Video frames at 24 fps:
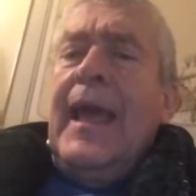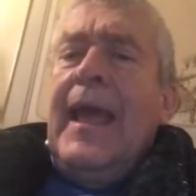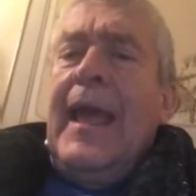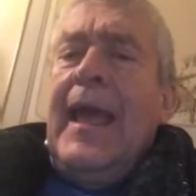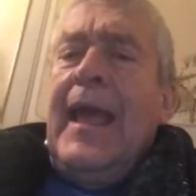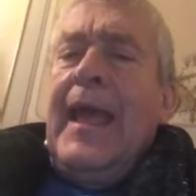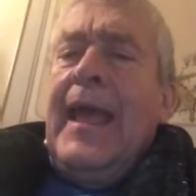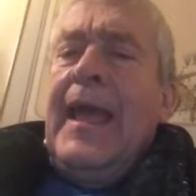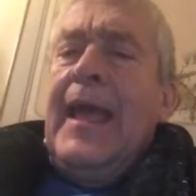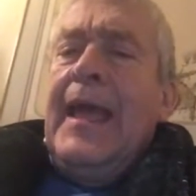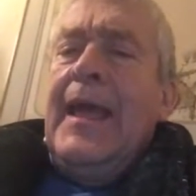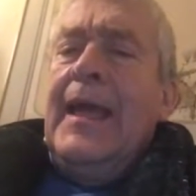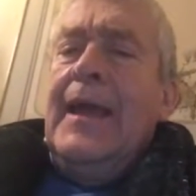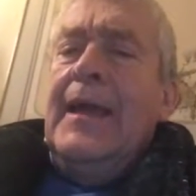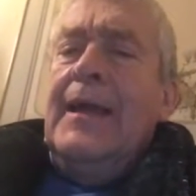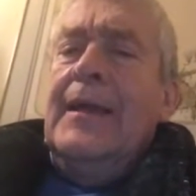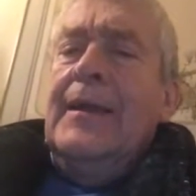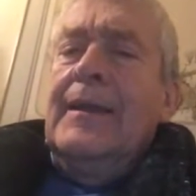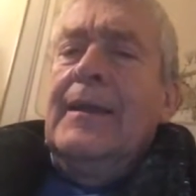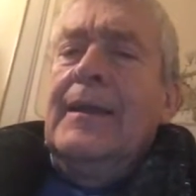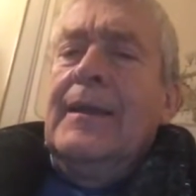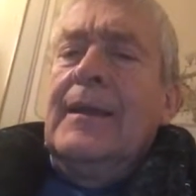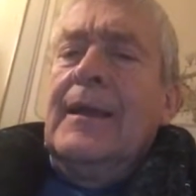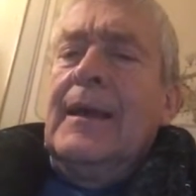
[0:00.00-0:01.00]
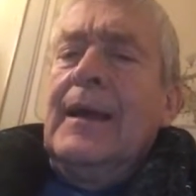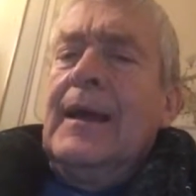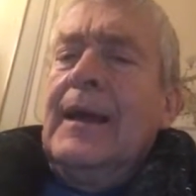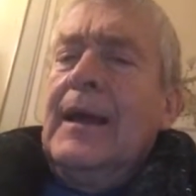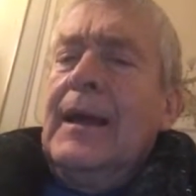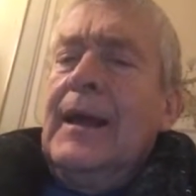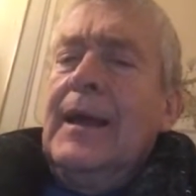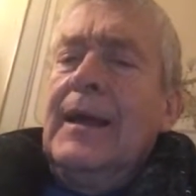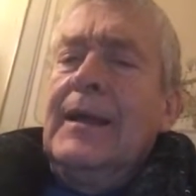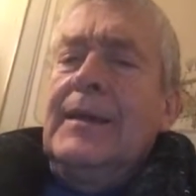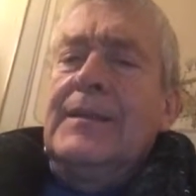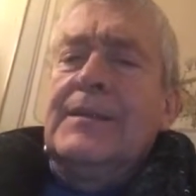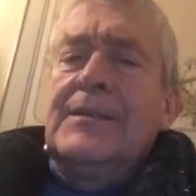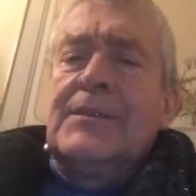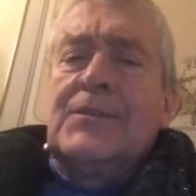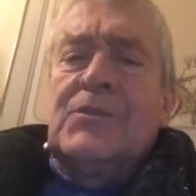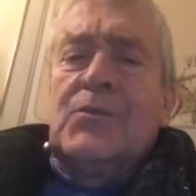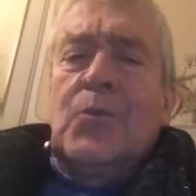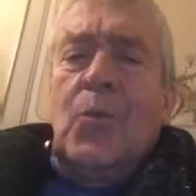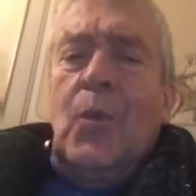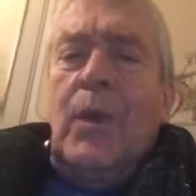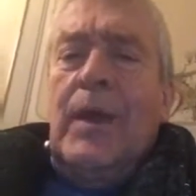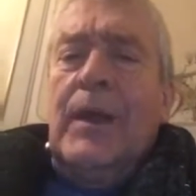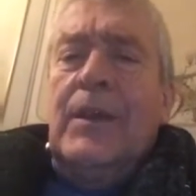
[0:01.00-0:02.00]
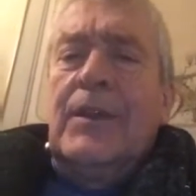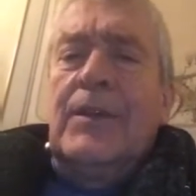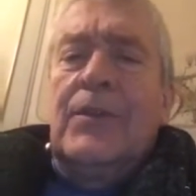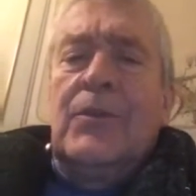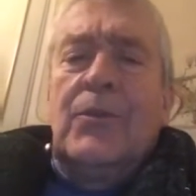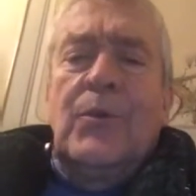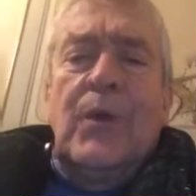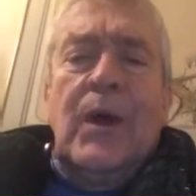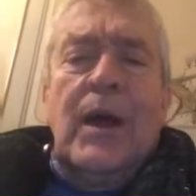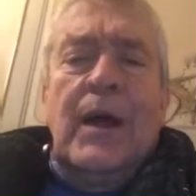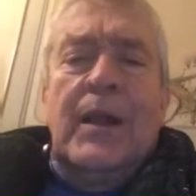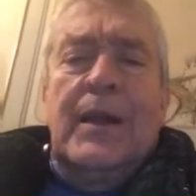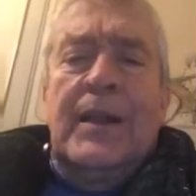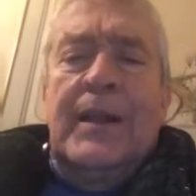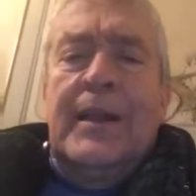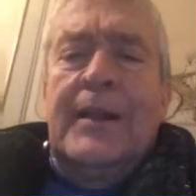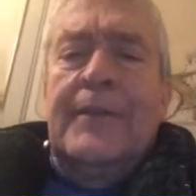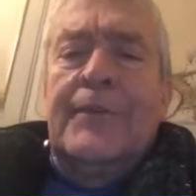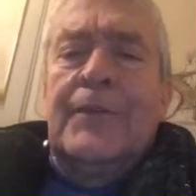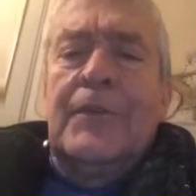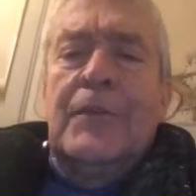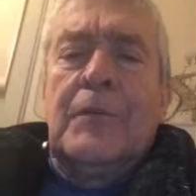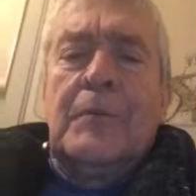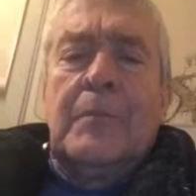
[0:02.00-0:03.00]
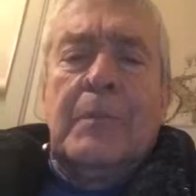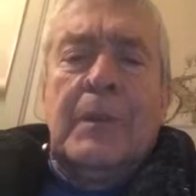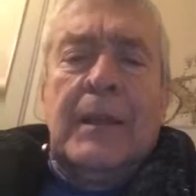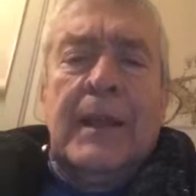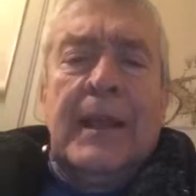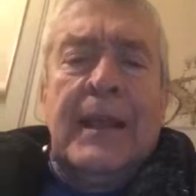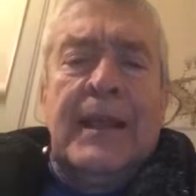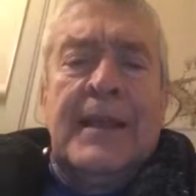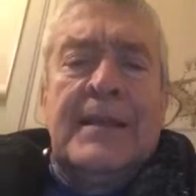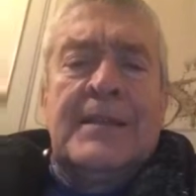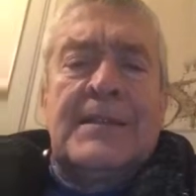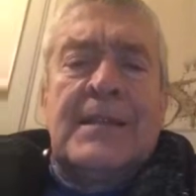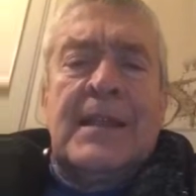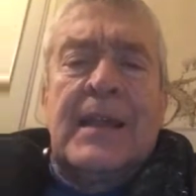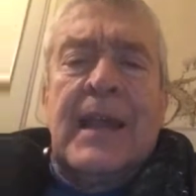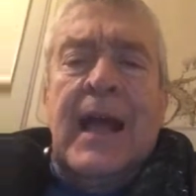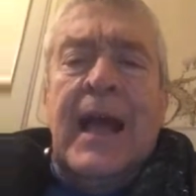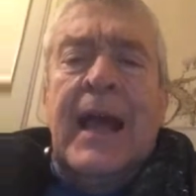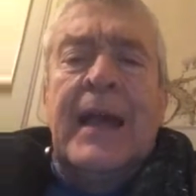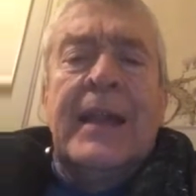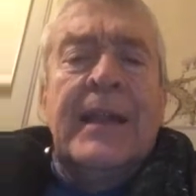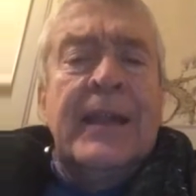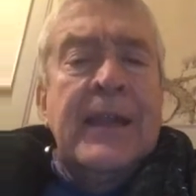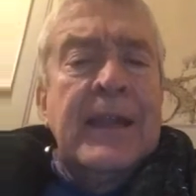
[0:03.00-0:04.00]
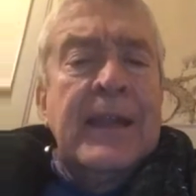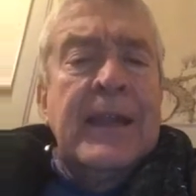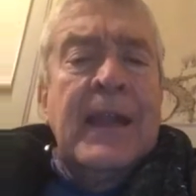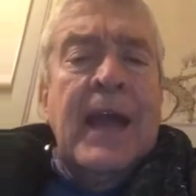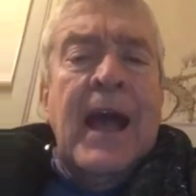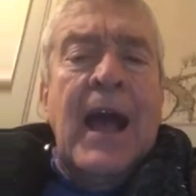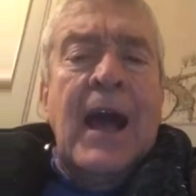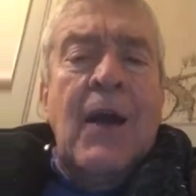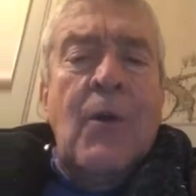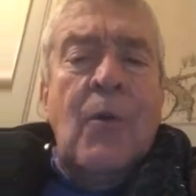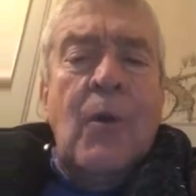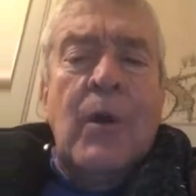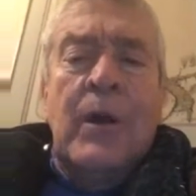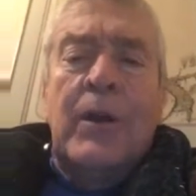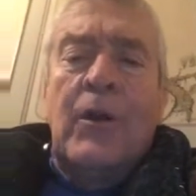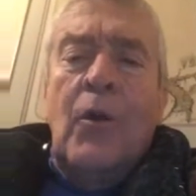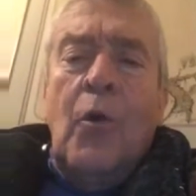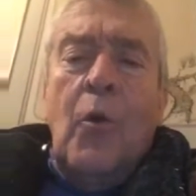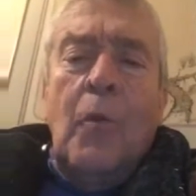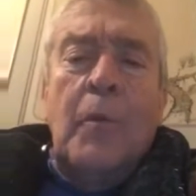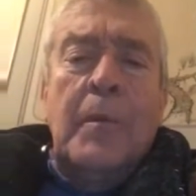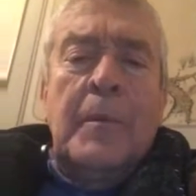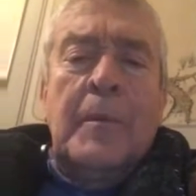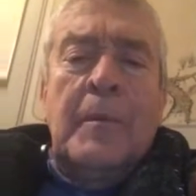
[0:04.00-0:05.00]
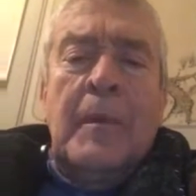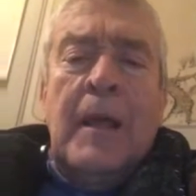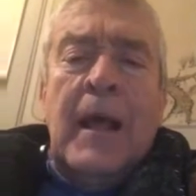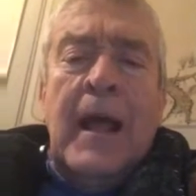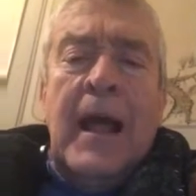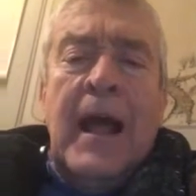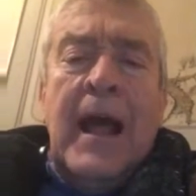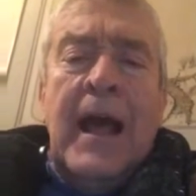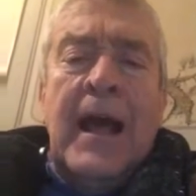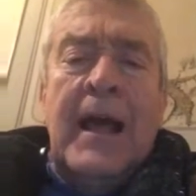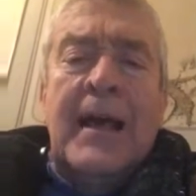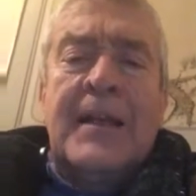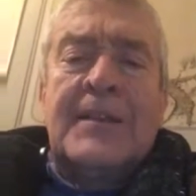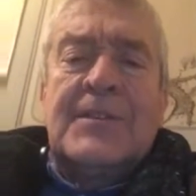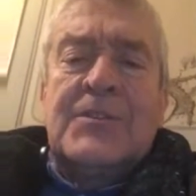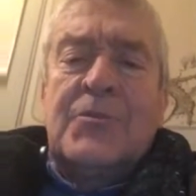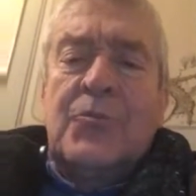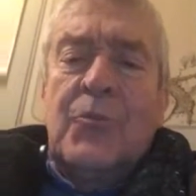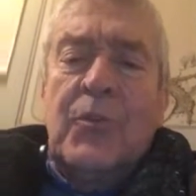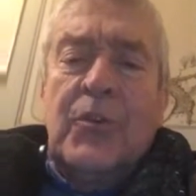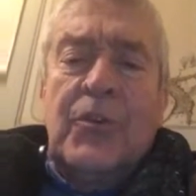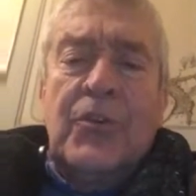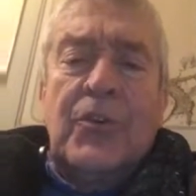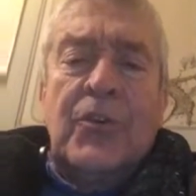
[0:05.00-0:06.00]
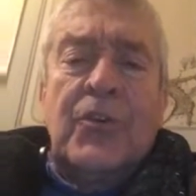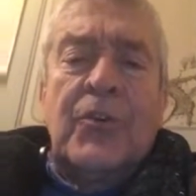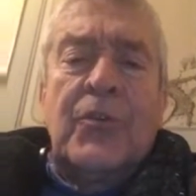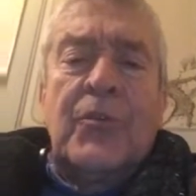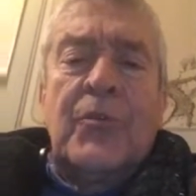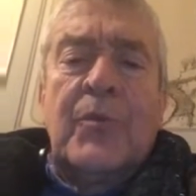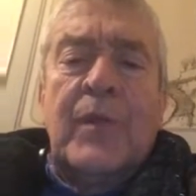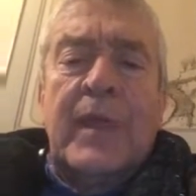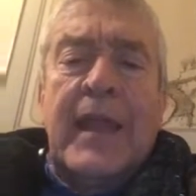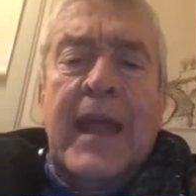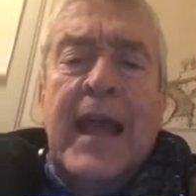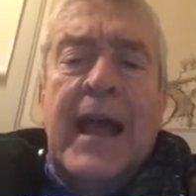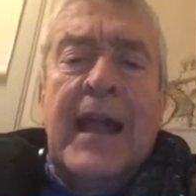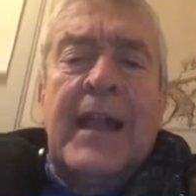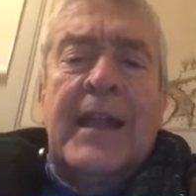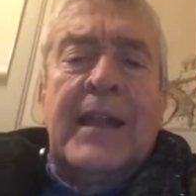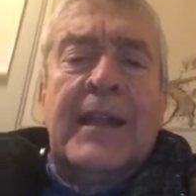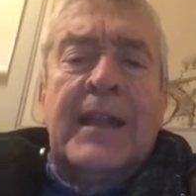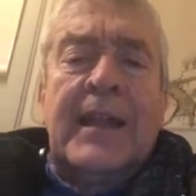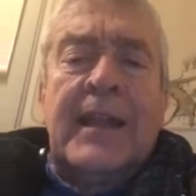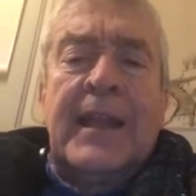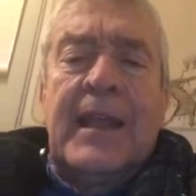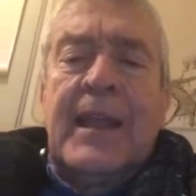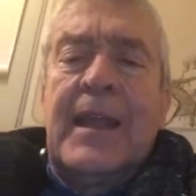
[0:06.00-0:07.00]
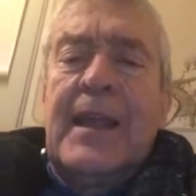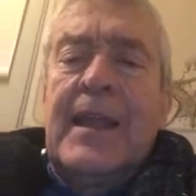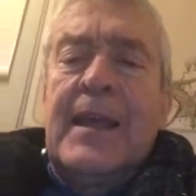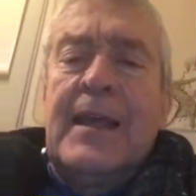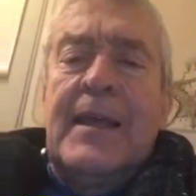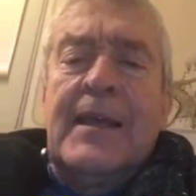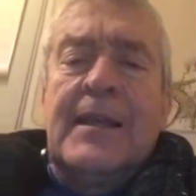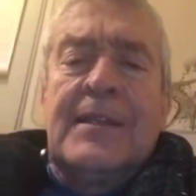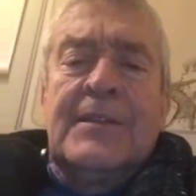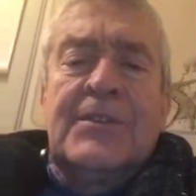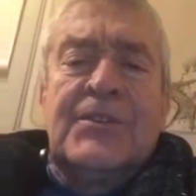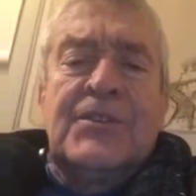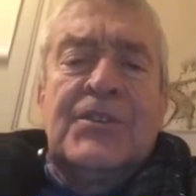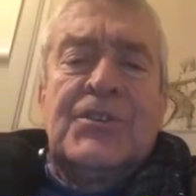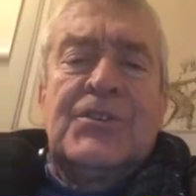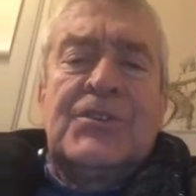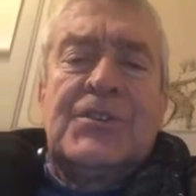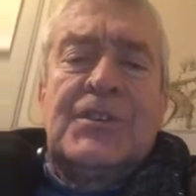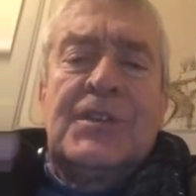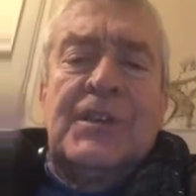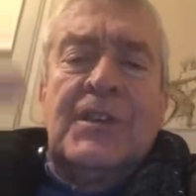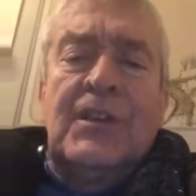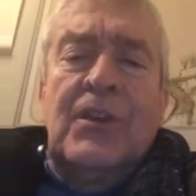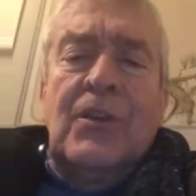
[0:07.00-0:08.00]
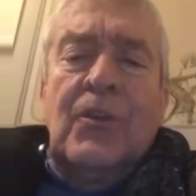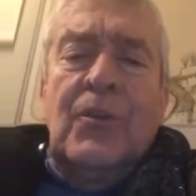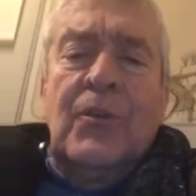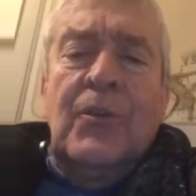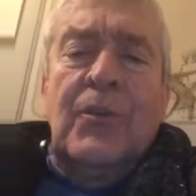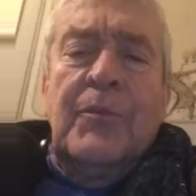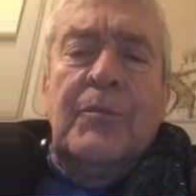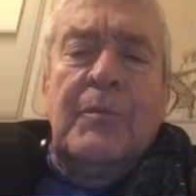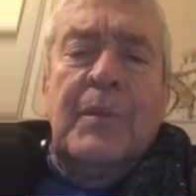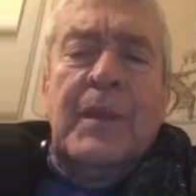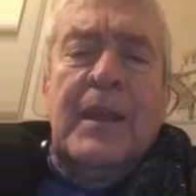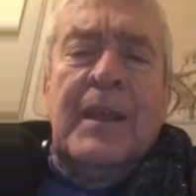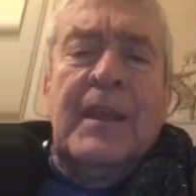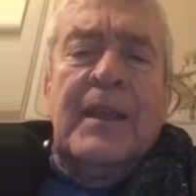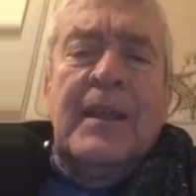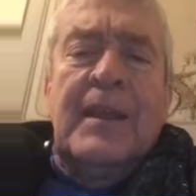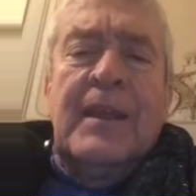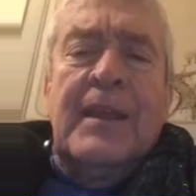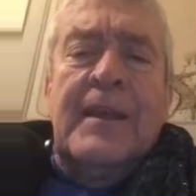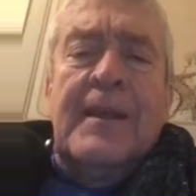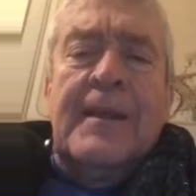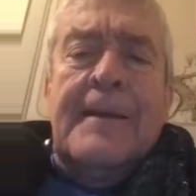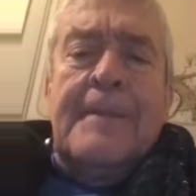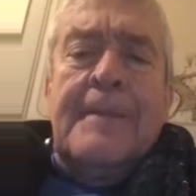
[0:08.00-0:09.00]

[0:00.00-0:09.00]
and I just went to a different place, and I did not want to open my eyes and return to reality. Just, the being